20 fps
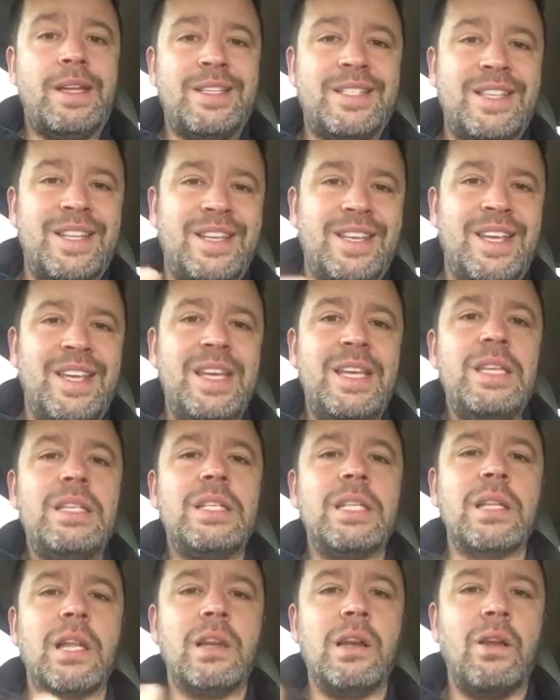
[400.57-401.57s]
It's the key
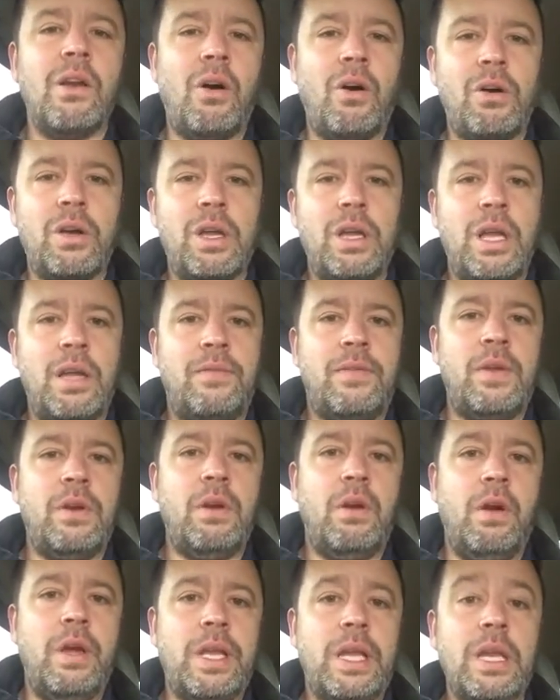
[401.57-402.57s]
to the lock, if you
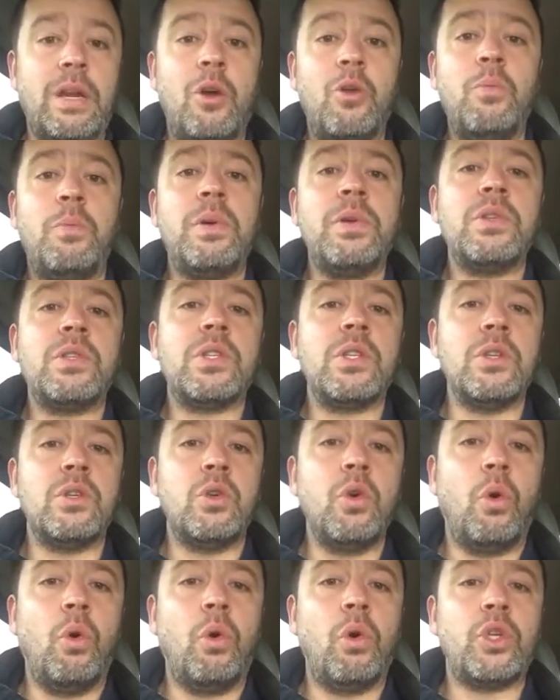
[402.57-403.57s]
like. It opens the
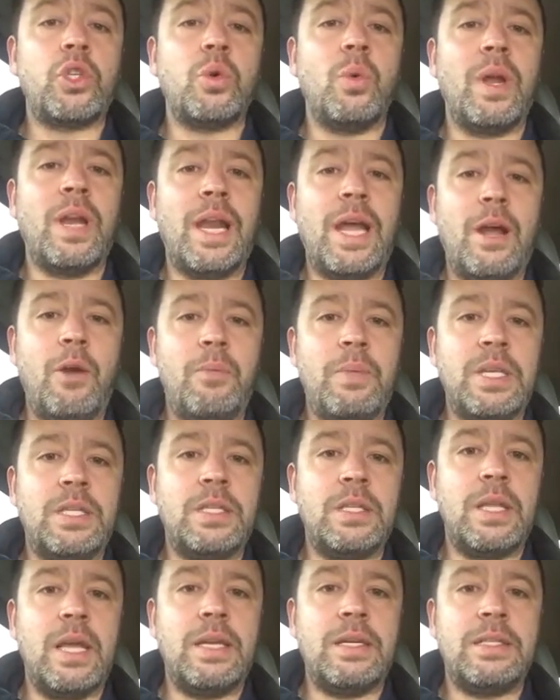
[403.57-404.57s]
door to allow me
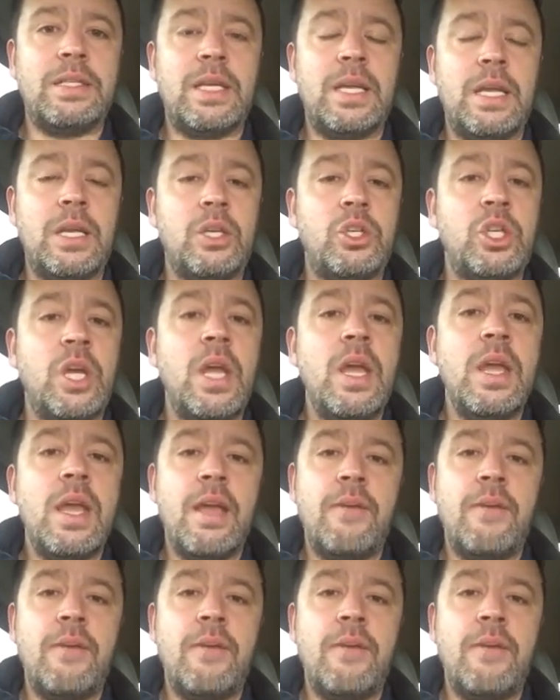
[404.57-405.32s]
to then teach.